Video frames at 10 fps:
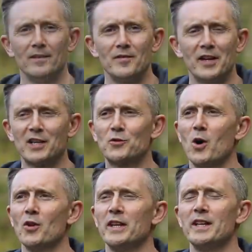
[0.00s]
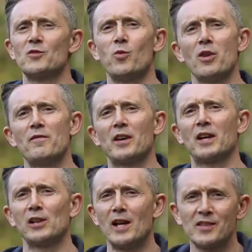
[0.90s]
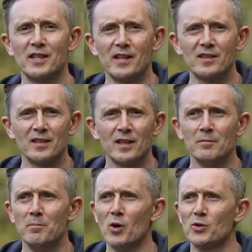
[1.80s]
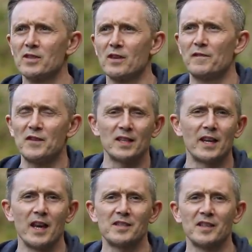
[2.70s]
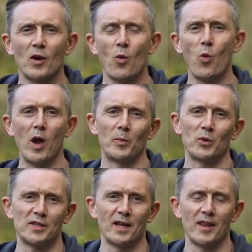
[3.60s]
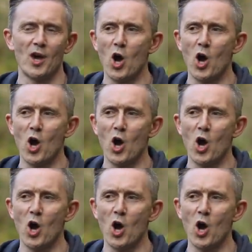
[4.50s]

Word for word: The next one is one of the classiest, most sophisticated, well put together